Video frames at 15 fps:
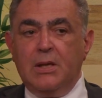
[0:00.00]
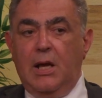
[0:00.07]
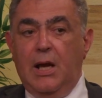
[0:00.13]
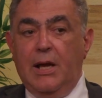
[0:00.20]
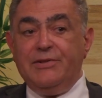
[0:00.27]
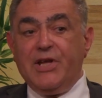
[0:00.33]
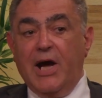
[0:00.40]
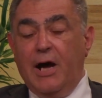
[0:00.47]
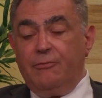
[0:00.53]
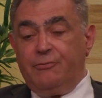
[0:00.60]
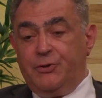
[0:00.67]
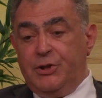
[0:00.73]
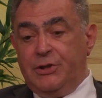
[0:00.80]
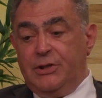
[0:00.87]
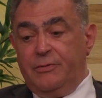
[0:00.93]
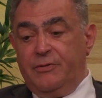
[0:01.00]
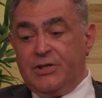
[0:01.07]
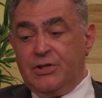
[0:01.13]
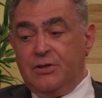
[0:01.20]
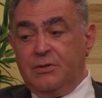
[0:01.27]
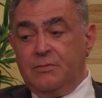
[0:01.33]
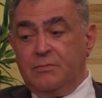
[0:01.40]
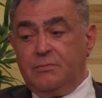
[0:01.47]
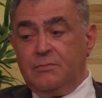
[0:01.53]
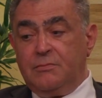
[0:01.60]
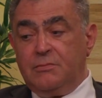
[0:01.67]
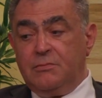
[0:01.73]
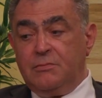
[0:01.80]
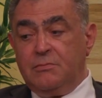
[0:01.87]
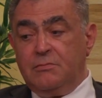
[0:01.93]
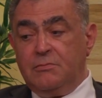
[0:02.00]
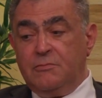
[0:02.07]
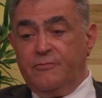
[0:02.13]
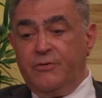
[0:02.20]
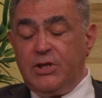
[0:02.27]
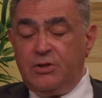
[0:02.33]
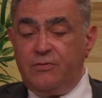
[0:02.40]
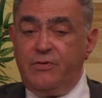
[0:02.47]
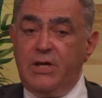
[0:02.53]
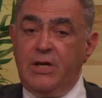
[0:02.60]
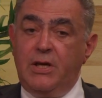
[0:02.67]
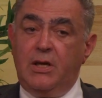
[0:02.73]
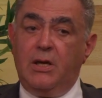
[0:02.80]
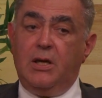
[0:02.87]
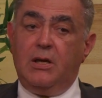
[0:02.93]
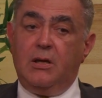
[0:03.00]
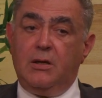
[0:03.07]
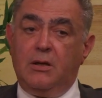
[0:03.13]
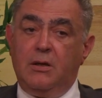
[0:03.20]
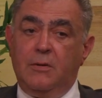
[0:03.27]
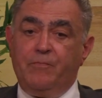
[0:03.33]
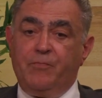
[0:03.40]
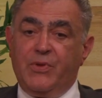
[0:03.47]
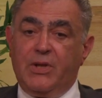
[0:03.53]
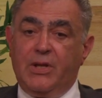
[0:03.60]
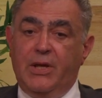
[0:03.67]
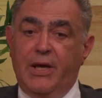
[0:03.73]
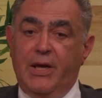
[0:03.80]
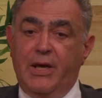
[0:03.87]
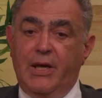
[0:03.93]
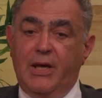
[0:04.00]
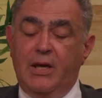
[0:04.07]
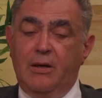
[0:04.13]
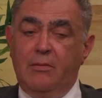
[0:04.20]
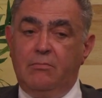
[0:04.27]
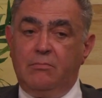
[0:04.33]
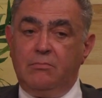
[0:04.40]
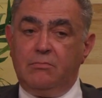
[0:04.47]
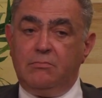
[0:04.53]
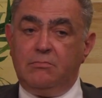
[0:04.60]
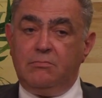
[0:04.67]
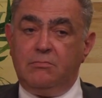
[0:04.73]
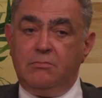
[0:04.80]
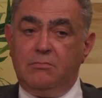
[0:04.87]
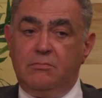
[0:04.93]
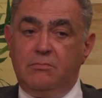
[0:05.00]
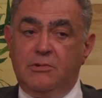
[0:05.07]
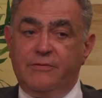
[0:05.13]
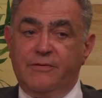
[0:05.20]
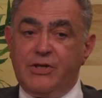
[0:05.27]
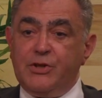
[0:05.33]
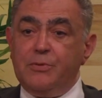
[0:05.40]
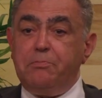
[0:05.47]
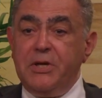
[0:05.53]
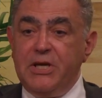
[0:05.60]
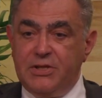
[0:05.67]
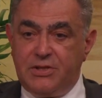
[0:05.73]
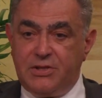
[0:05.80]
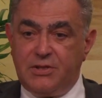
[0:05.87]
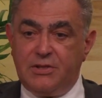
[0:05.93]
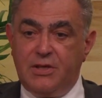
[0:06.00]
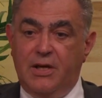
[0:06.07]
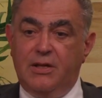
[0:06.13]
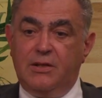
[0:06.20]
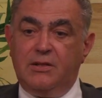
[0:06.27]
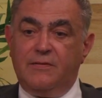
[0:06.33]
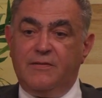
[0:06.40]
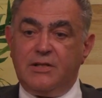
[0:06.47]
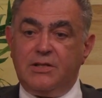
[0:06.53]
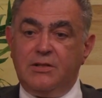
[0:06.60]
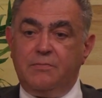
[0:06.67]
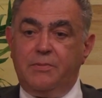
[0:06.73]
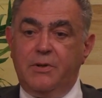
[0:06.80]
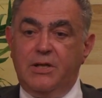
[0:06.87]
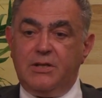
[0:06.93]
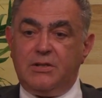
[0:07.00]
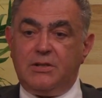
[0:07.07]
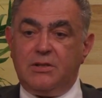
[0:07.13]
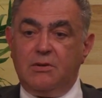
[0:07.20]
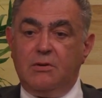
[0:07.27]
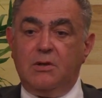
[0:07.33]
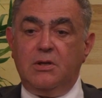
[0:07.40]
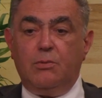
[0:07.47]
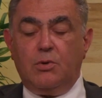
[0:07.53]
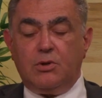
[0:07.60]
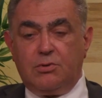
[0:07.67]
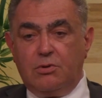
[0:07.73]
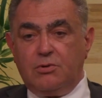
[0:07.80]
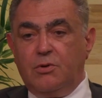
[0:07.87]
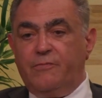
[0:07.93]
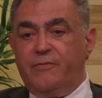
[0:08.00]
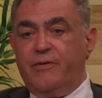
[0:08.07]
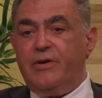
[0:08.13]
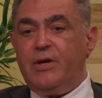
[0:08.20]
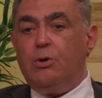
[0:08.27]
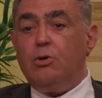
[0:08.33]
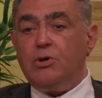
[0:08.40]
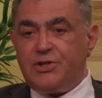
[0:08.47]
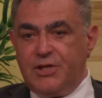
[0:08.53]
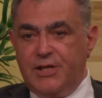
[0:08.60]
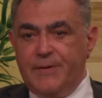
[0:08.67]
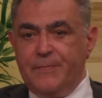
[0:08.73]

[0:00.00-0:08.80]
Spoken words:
And after the Russian victory came the Russian peace, and the Russian peace was also very costly.